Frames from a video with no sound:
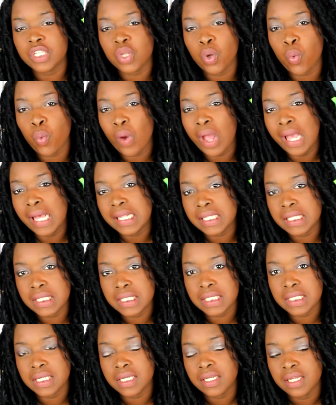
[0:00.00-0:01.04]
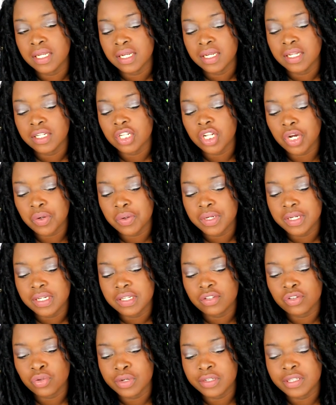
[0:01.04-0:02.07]
the west. No,
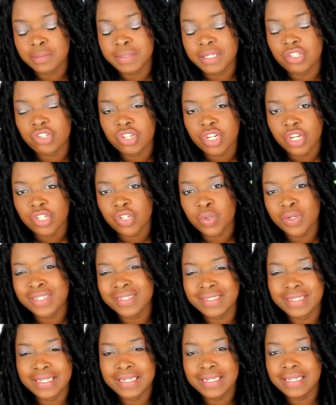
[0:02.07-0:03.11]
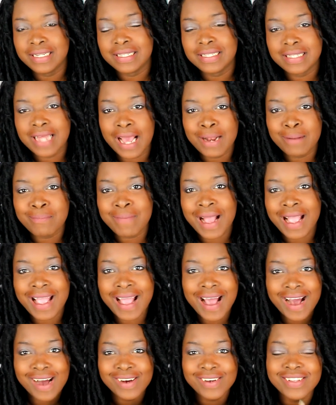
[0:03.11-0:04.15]
it's towards the beach. Towards the east side of my
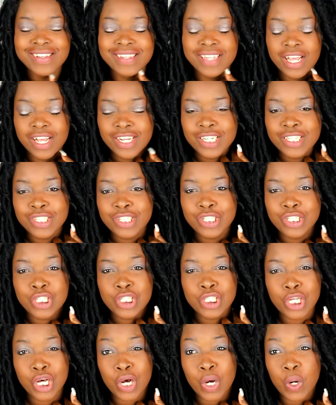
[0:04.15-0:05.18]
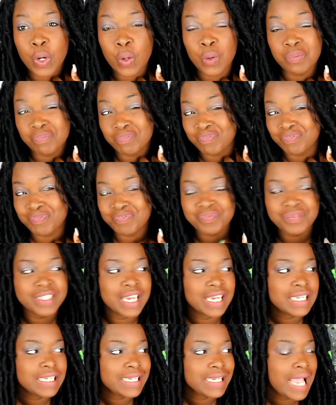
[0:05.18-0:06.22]
house. So
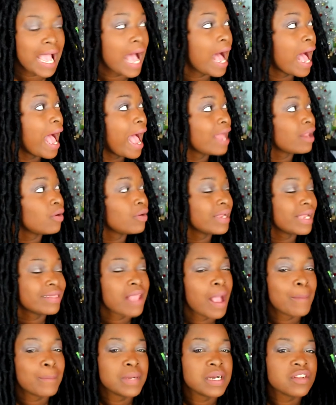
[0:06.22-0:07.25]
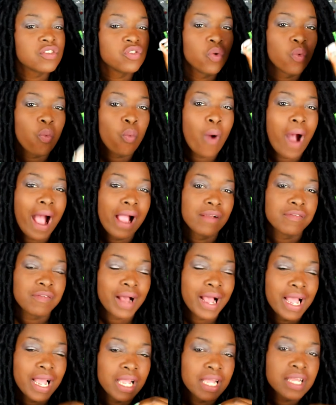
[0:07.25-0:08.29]
yeah, I don't get that much
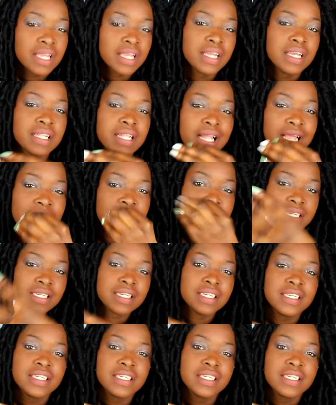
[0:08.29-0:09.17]
Wi-Fi like